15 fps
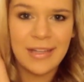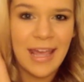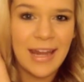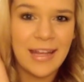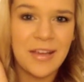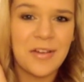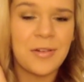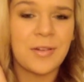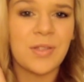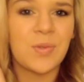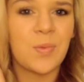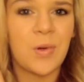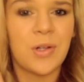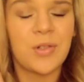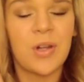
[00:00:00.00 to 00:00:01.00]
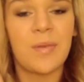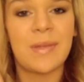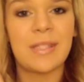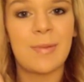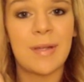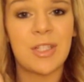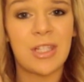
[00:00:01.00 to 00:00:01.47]
in any girl's wardrobe,
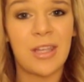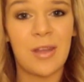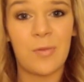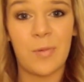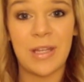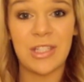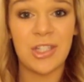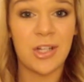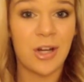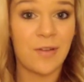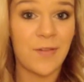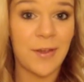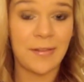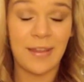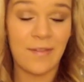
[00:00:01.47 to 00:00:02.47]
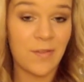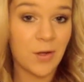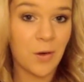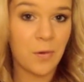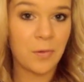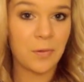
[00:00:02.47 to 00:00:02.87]
especially in winter if you live in a